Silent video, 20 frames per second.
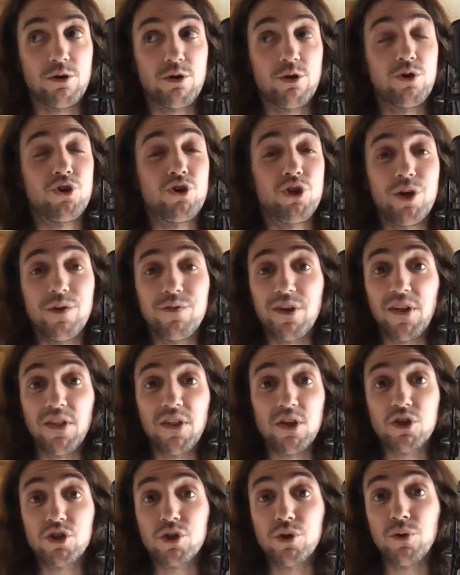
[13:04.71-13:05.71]
Could she have done
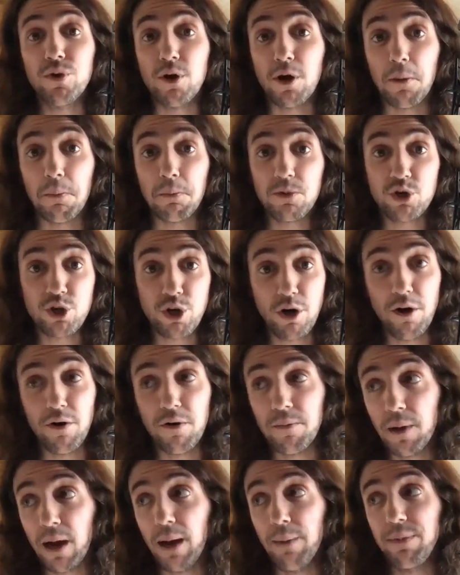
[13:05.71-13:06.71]
this sooner? Sure,
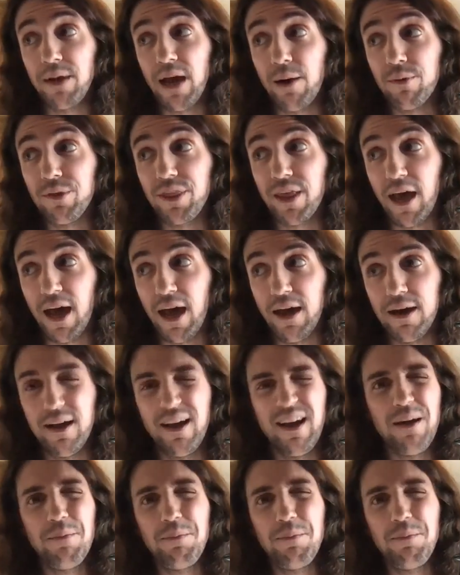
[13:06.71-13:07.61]
I'm down with that.